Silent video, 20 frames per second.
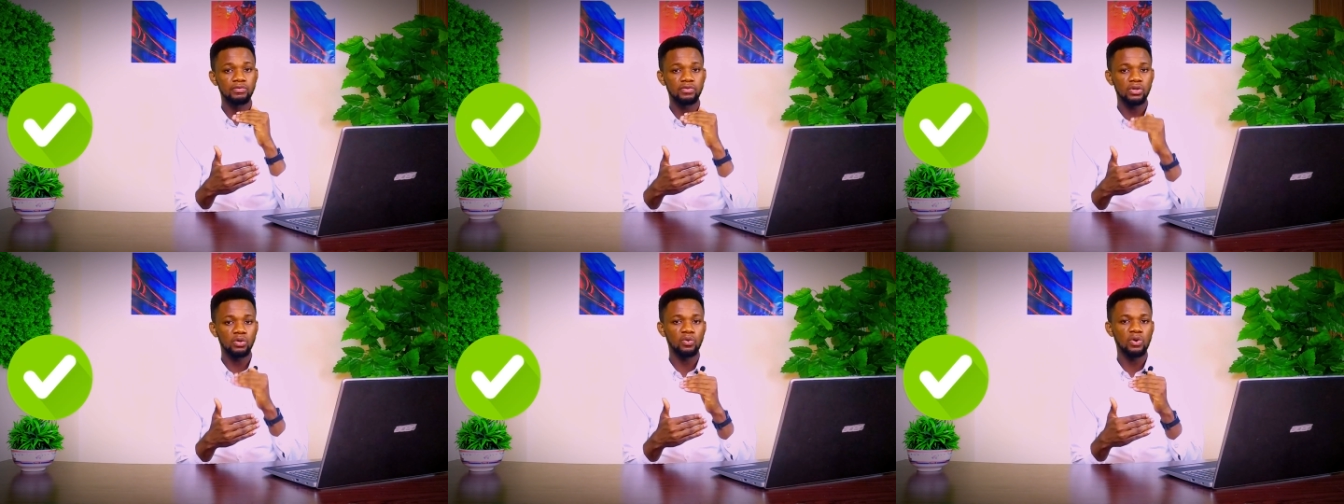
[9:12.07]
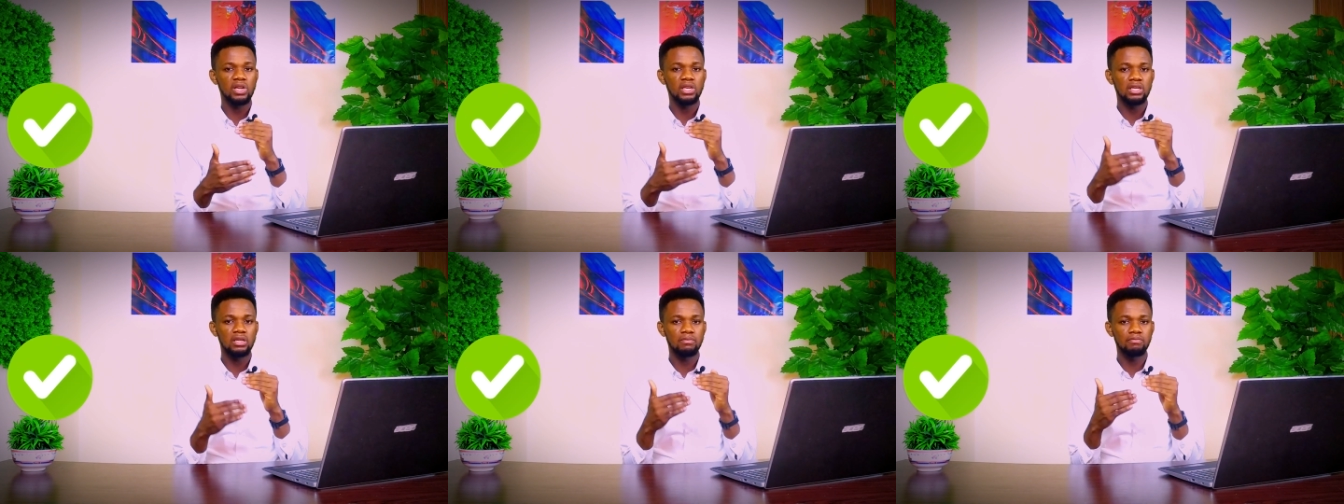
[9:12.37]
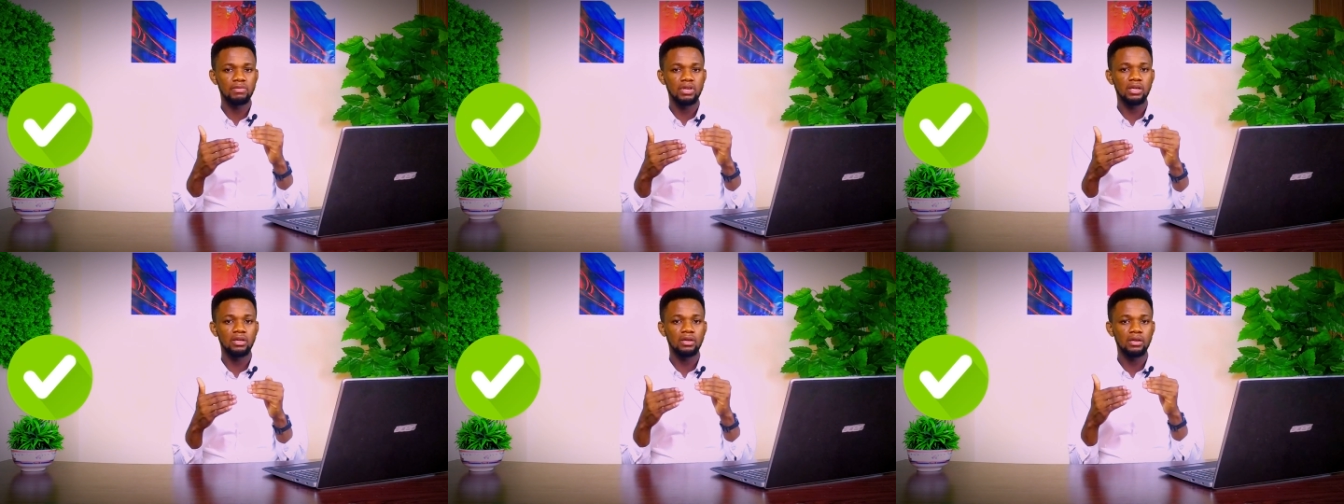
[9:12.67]
frequently
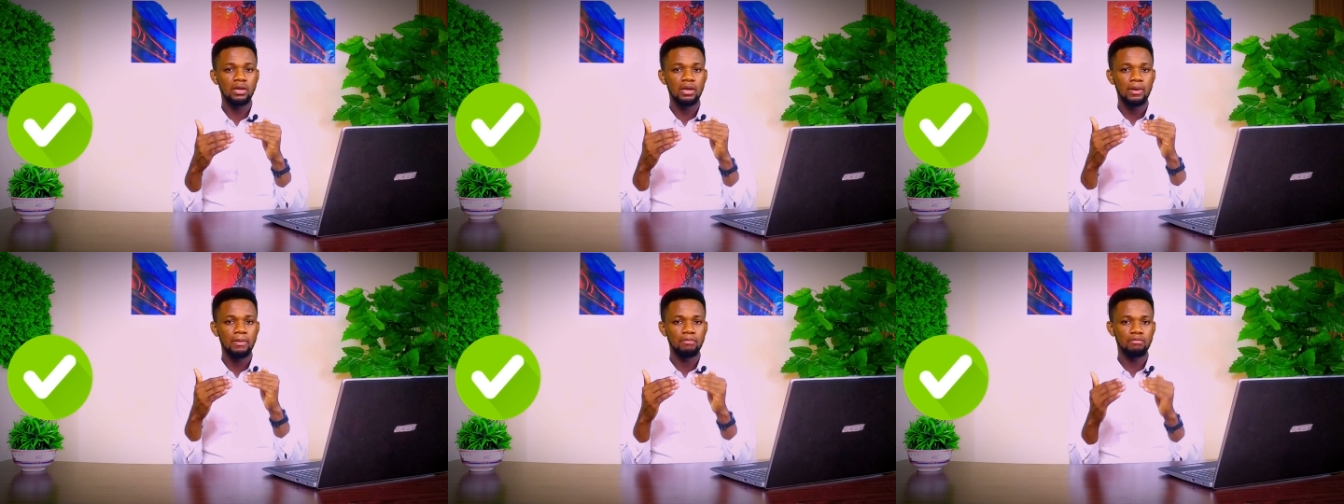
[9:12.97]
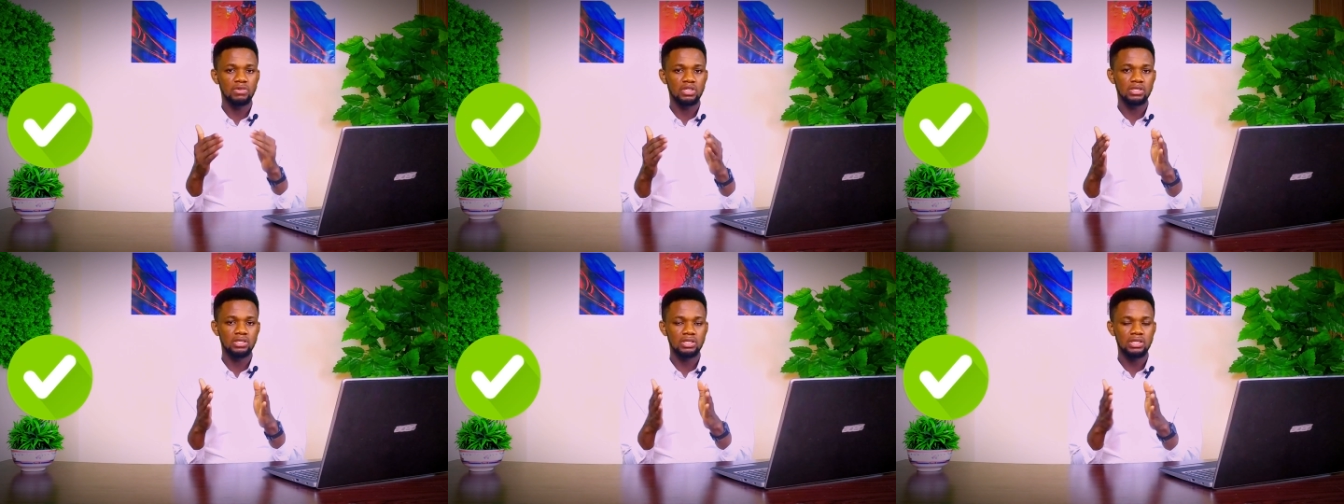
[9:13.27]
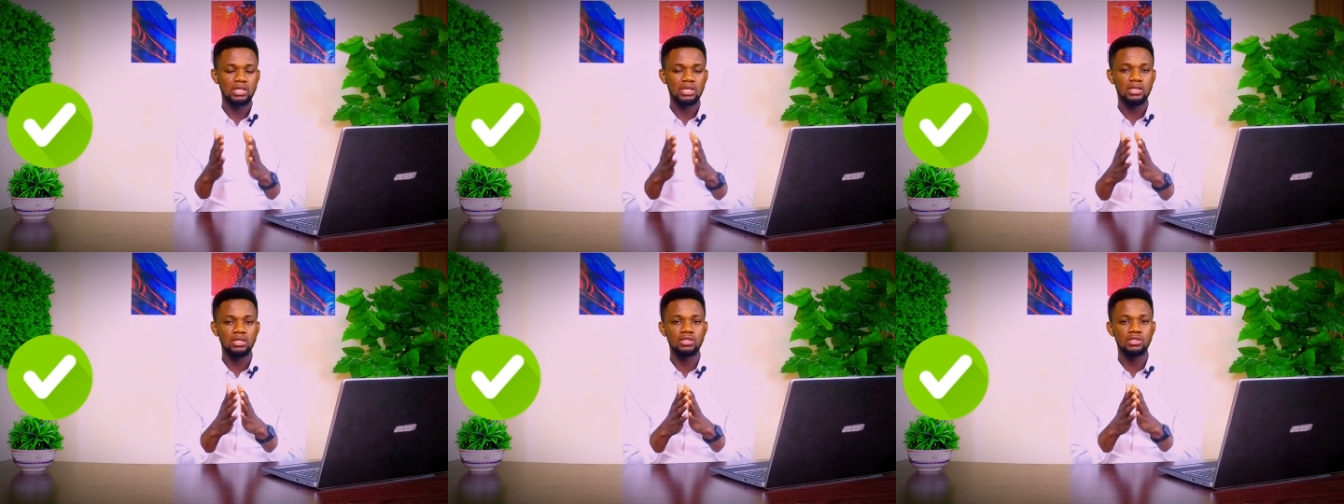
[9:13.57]
make
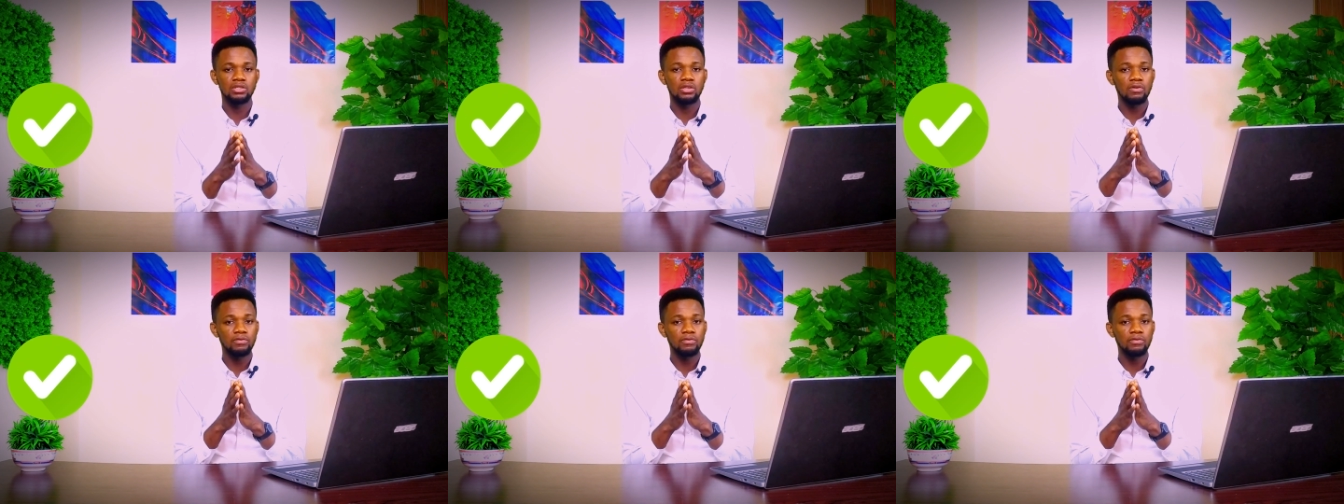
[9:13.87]
mistakes.